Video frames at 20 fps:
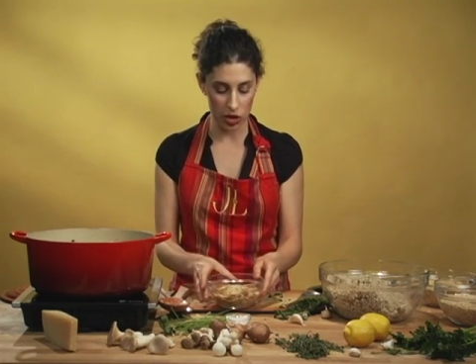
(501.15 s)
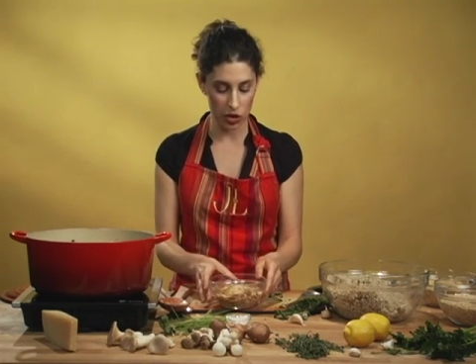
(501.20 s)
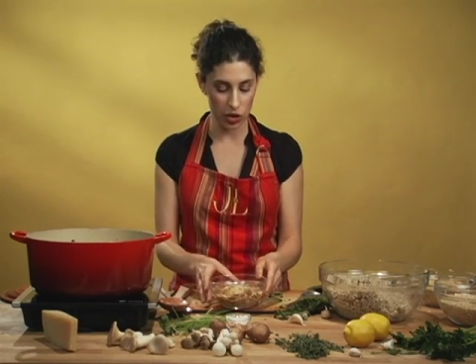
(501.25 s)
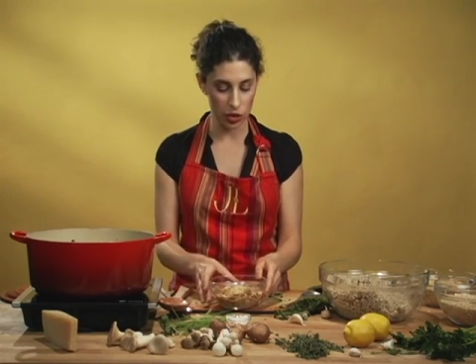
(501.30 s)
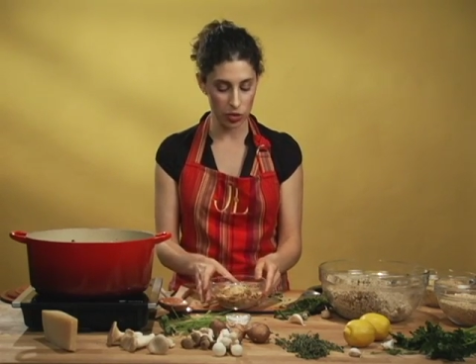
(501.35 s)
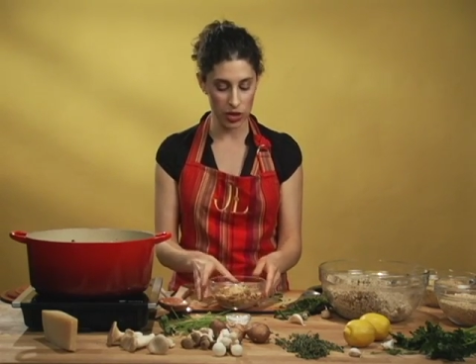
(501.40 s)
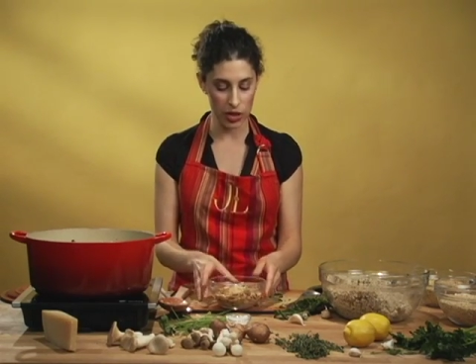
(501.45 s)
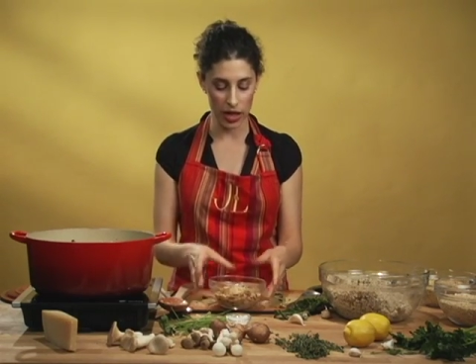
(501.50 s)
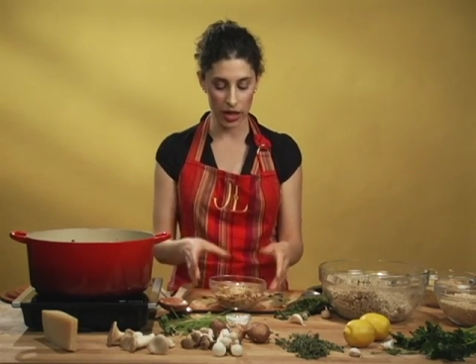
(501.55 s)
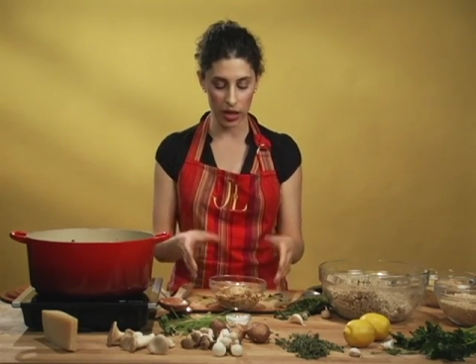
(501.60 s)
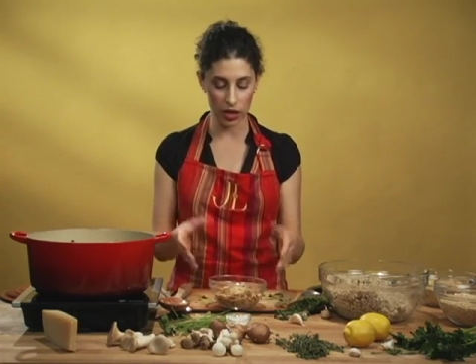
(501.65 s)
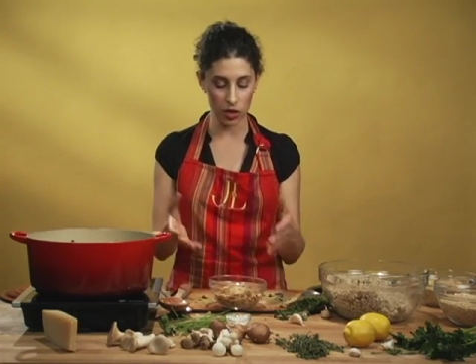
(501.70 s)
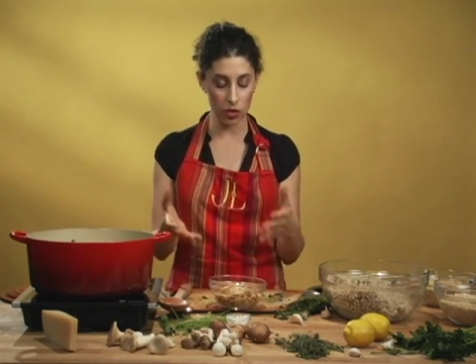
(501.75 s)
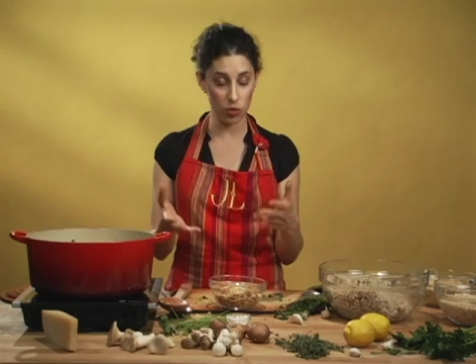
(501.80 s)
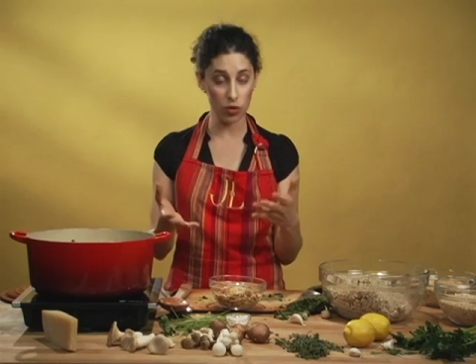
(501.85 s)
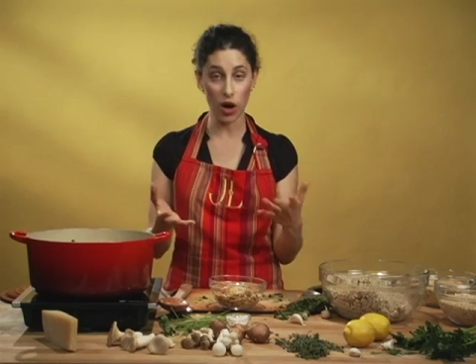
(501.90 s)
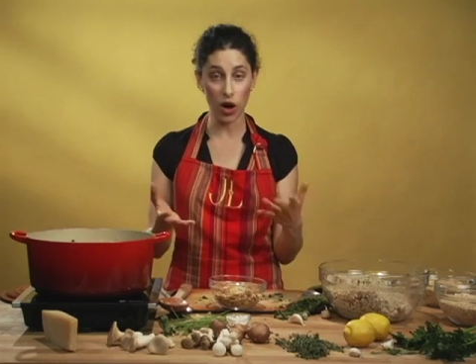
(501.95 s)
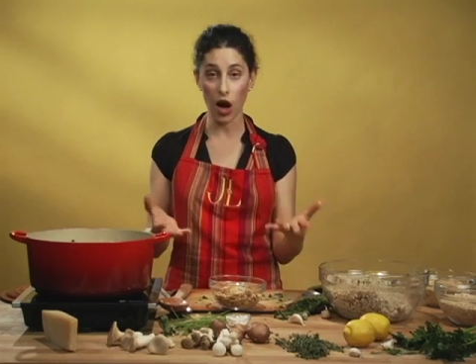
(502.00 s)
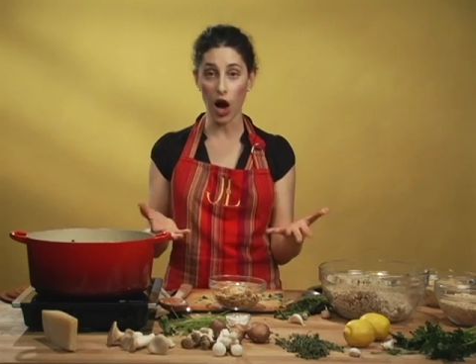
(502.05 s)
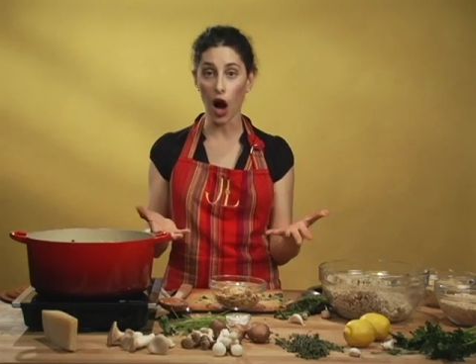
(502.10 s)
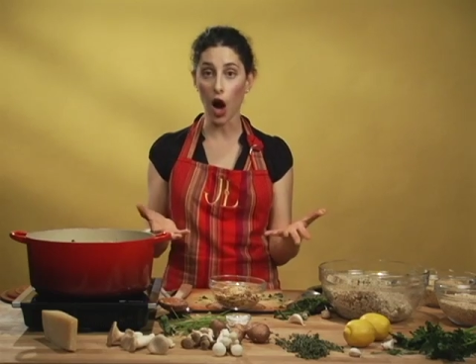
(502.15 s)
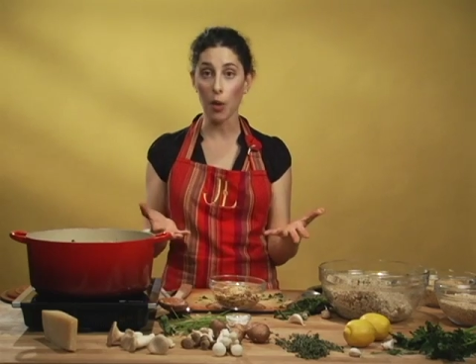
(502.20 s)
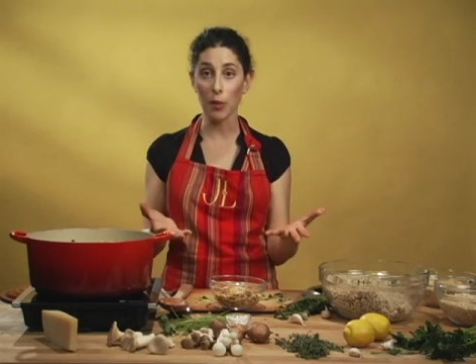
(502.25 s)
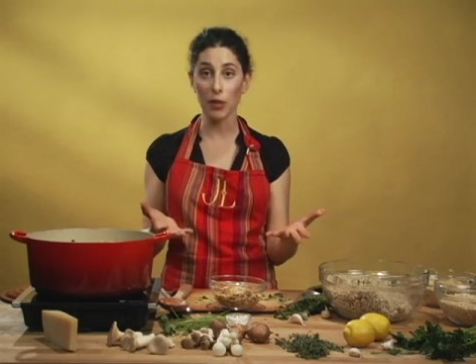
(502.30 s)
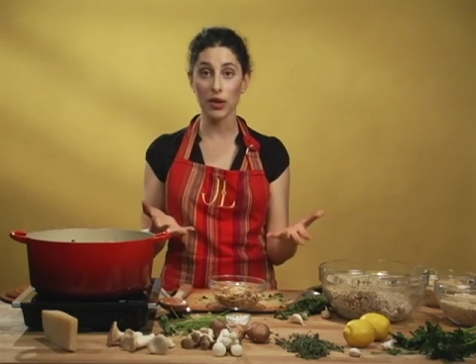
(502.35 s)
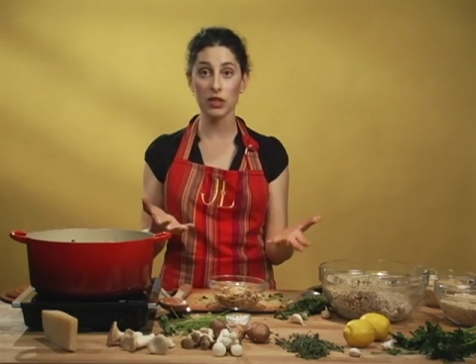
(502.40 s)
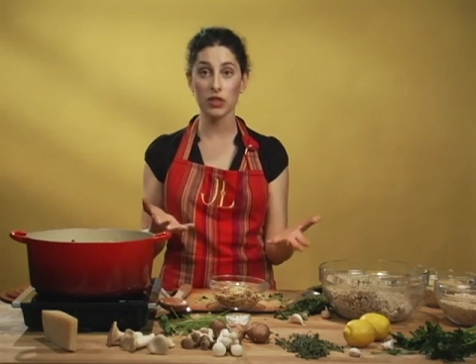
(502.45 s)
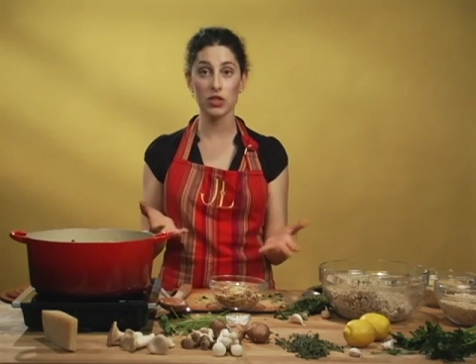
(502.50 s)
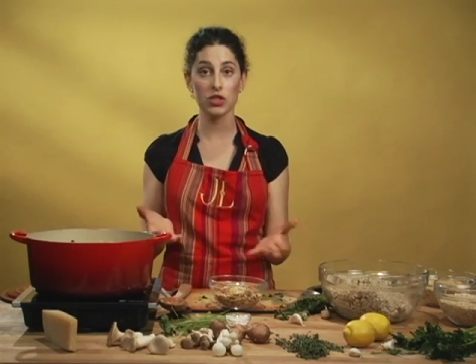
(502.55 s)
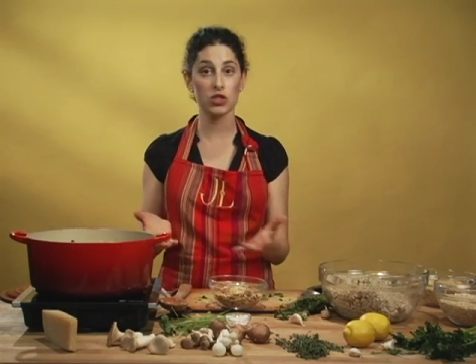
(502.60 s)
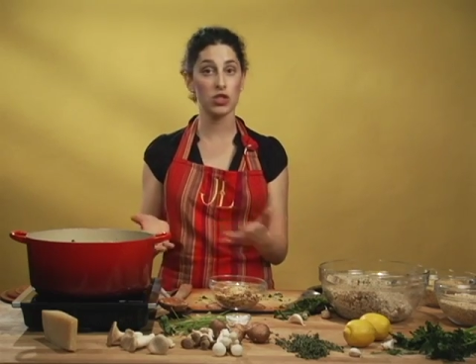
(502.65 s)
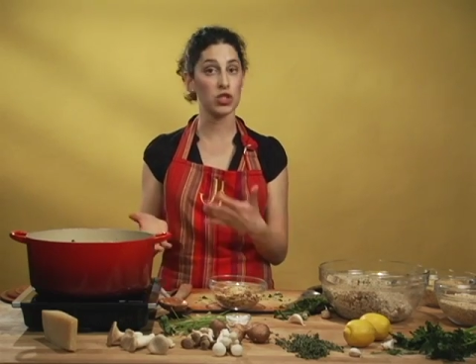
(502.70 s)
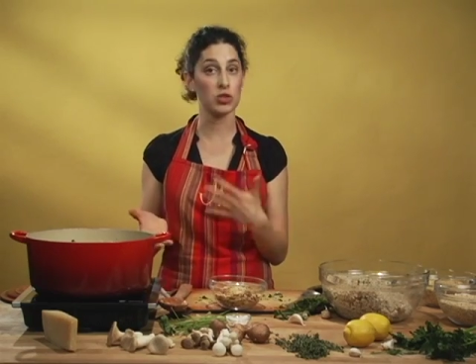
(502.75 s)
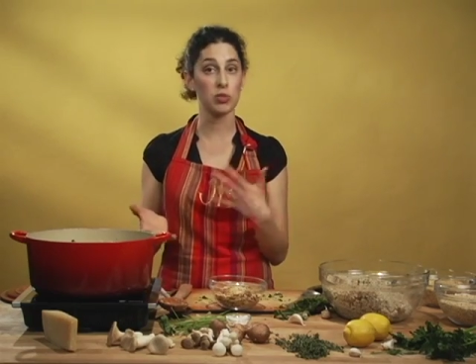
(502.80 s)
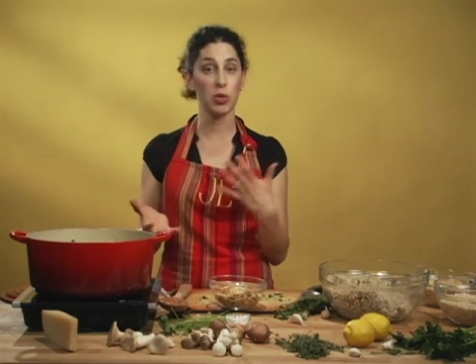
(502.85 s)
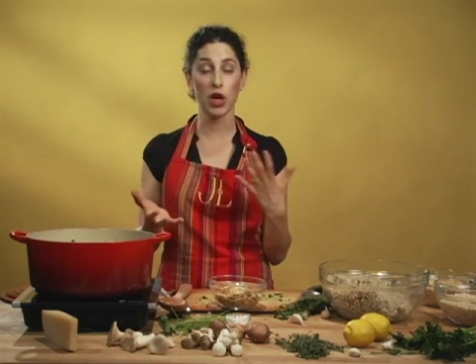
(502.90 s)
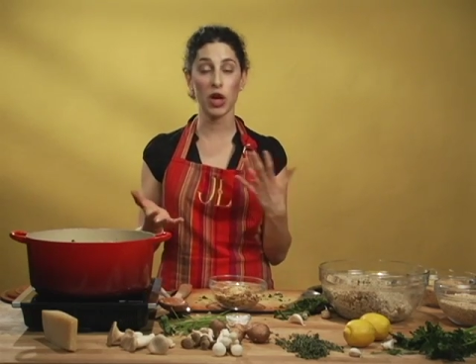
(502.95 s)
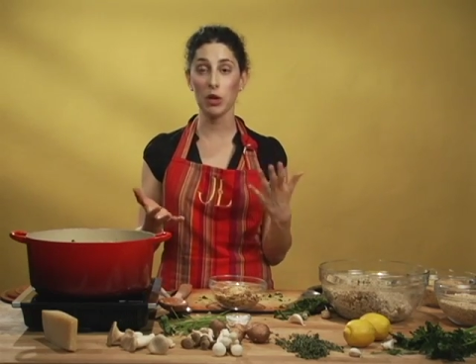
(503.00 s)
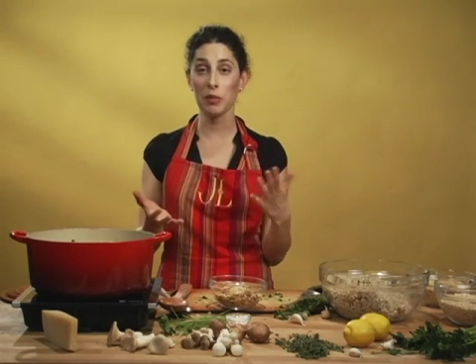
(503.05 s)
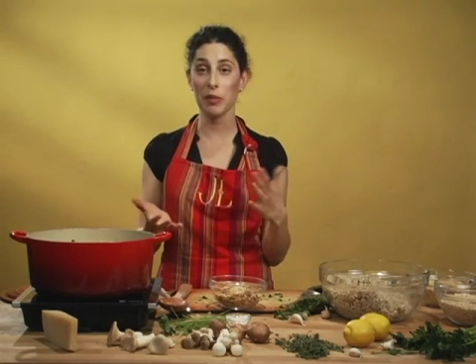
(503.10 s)
You take your raw almonds,
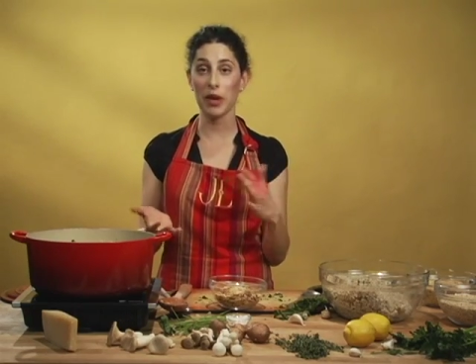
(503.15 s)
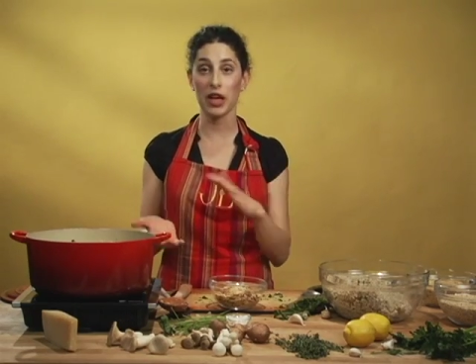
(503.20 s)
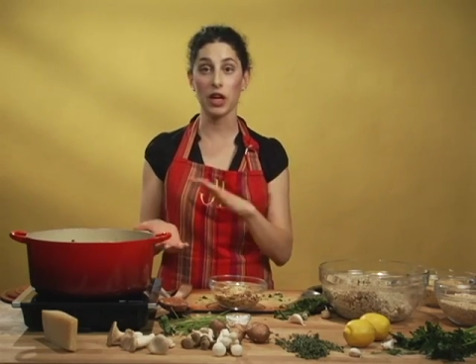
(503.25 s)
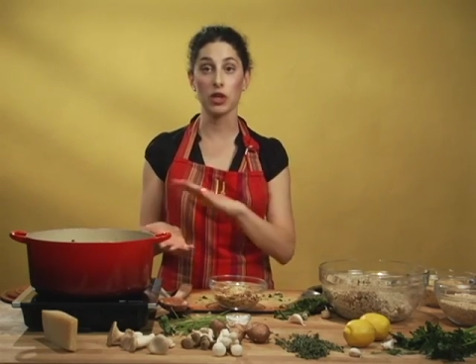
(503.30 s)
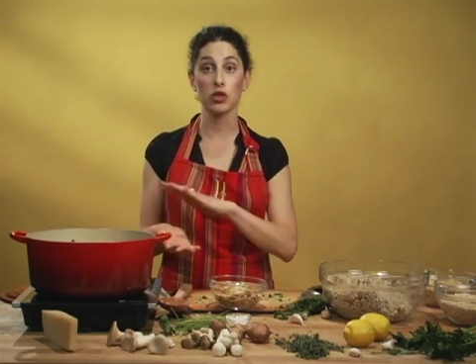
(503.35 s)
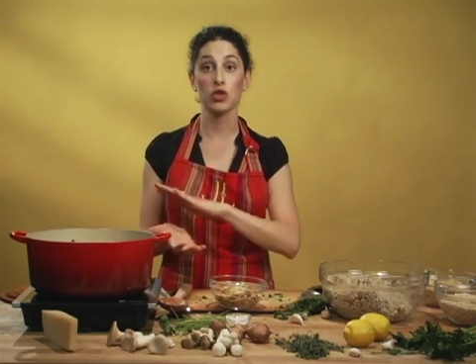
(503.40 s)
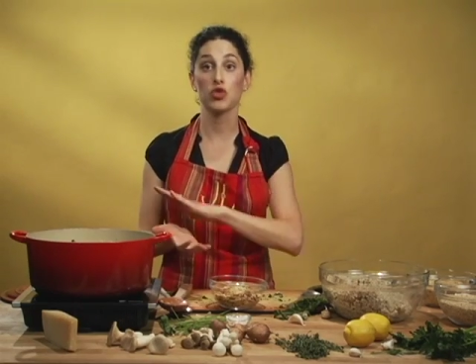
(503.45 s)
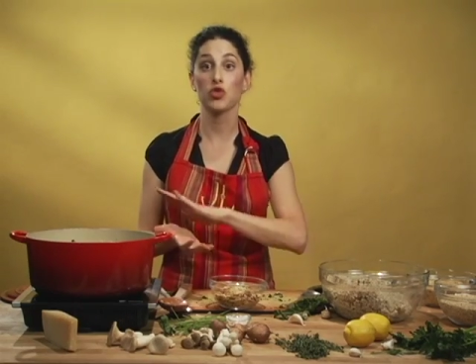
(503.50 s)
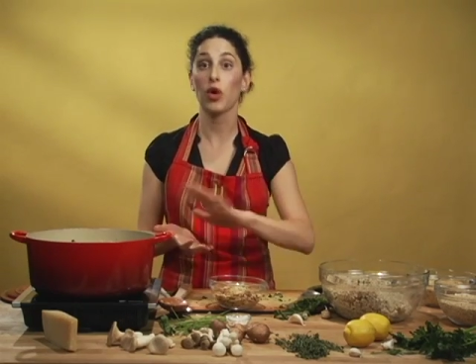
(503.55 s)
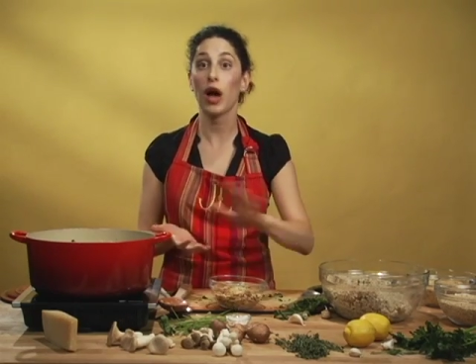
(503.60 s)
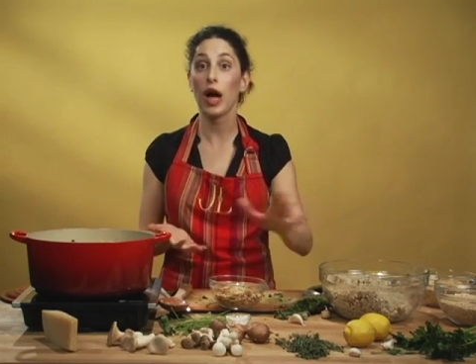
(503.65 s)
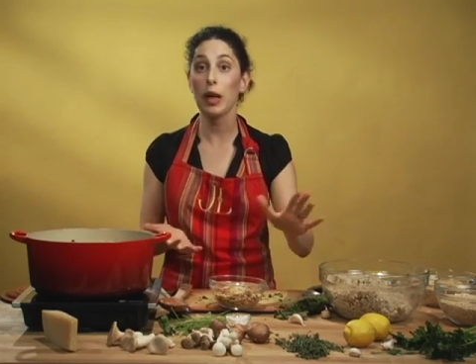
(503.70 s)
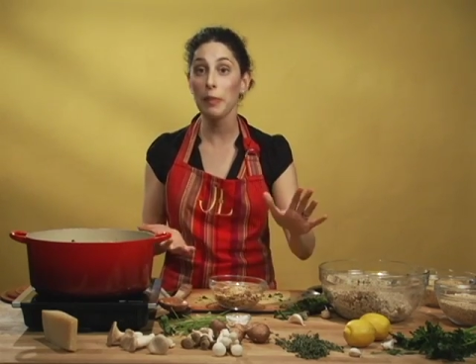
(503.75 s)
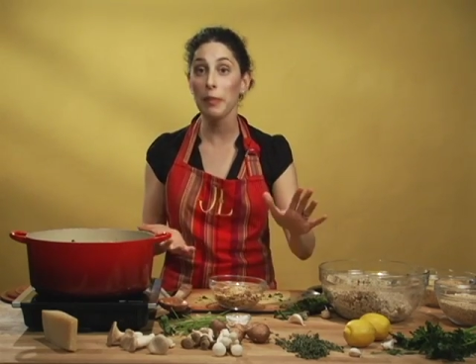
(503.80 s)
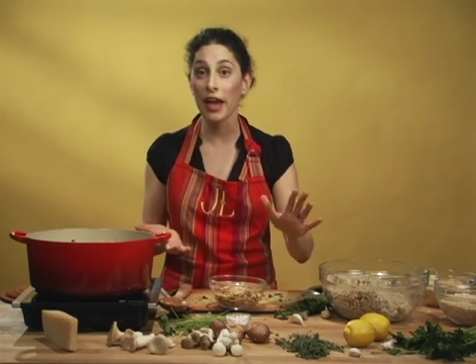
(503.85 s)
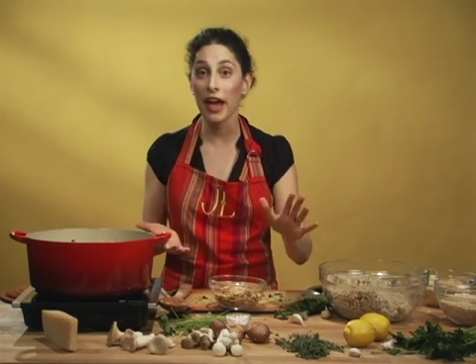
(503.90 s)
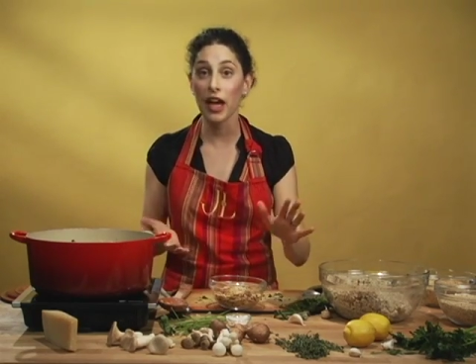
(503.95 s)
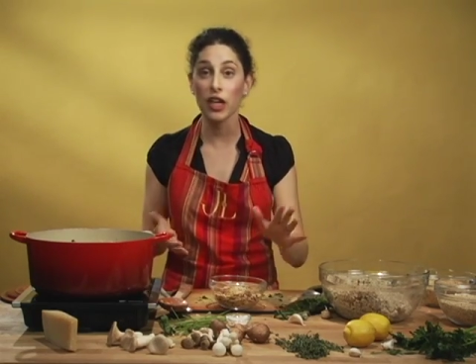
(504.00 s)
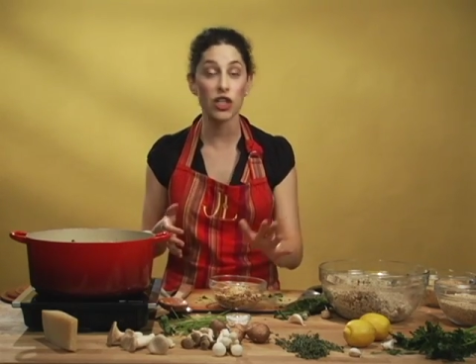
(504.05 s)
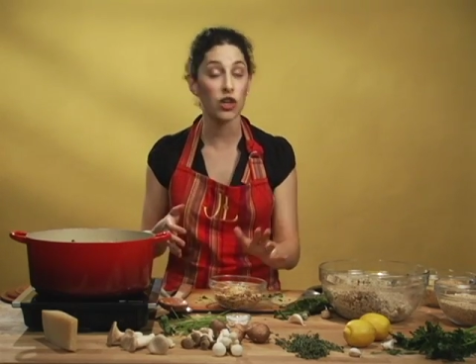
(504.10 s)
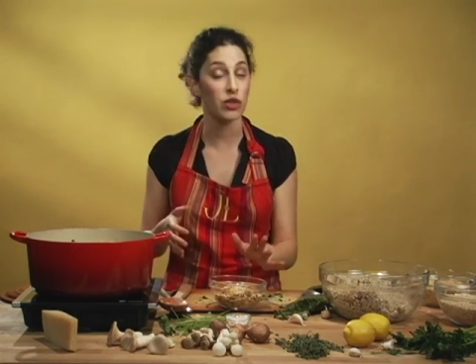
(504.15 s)
just put them in a dry pan.